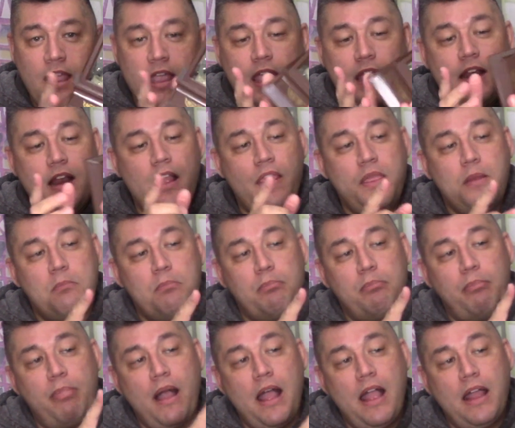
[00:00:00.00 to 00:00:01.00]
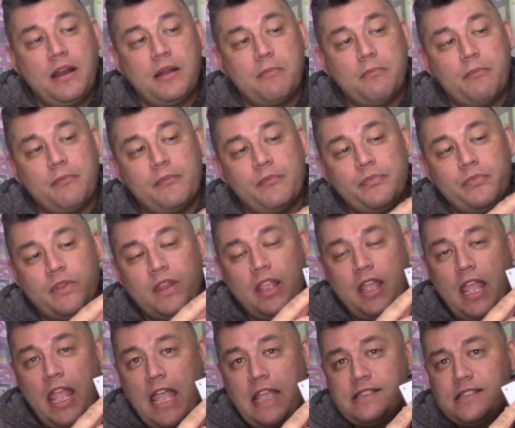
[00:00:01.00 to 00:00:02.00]
and on the bottom,
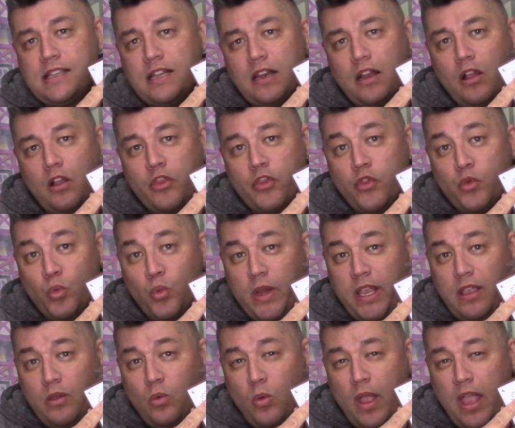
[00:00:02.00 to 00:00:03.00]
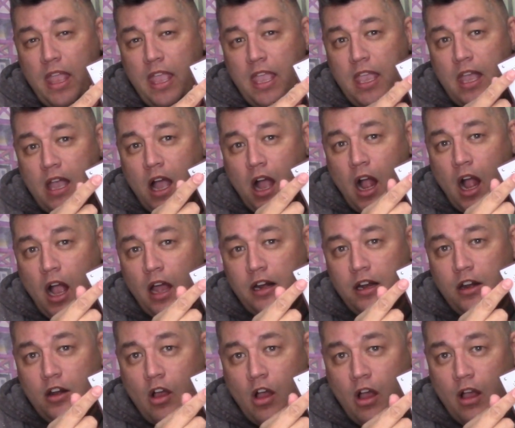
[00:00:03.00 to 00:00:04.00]
it has a 3-way on
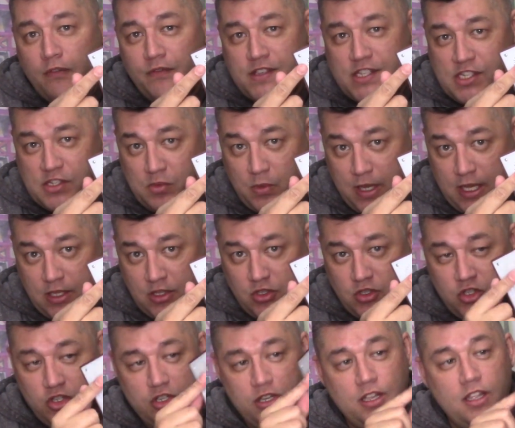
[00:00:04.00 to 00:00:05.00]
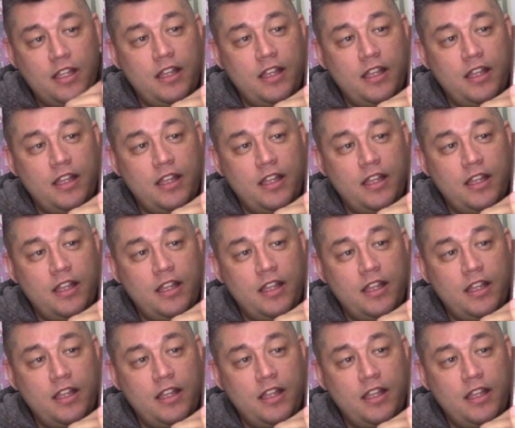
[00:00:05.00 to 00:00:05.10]
and off switch.